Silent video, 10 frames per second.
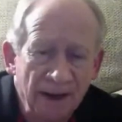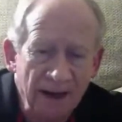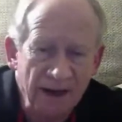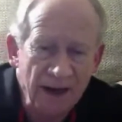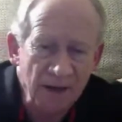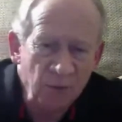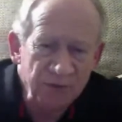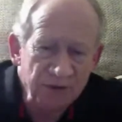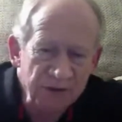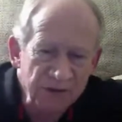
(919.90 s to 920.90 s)
and
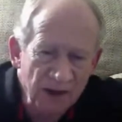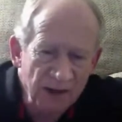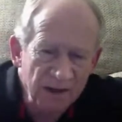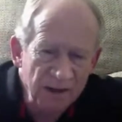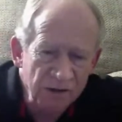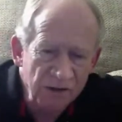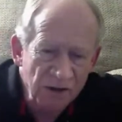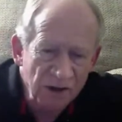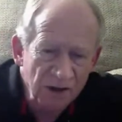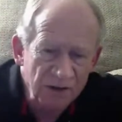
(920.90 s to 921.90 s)
able to sit in
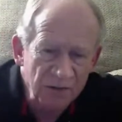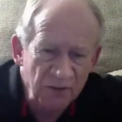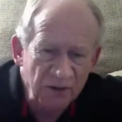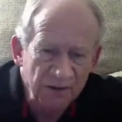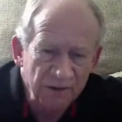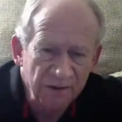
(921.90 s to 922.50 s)
judgment